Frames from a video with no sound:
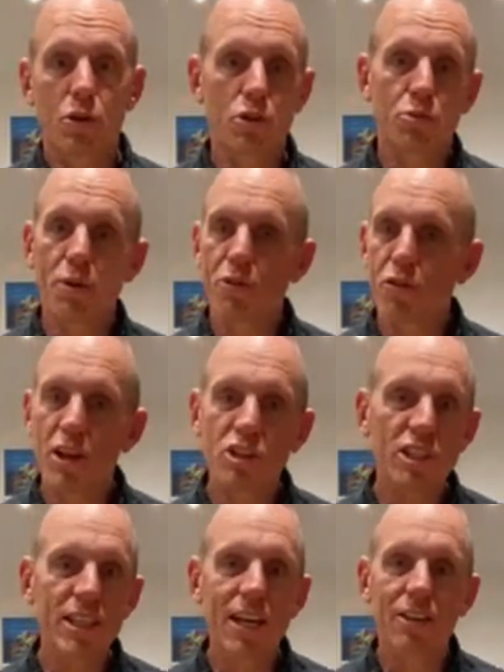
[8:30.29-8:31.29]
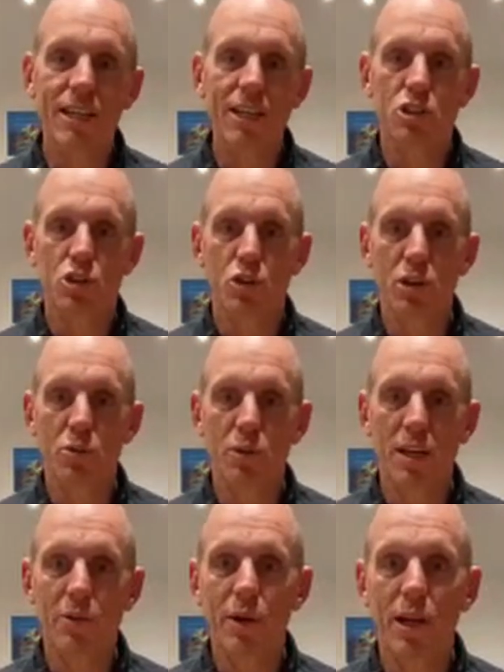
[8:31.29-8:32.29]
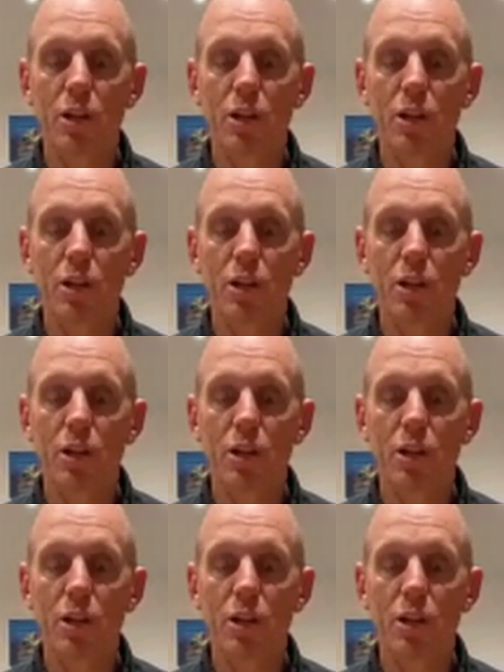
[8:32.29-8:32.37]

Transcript: because we're flushing out that joint, we're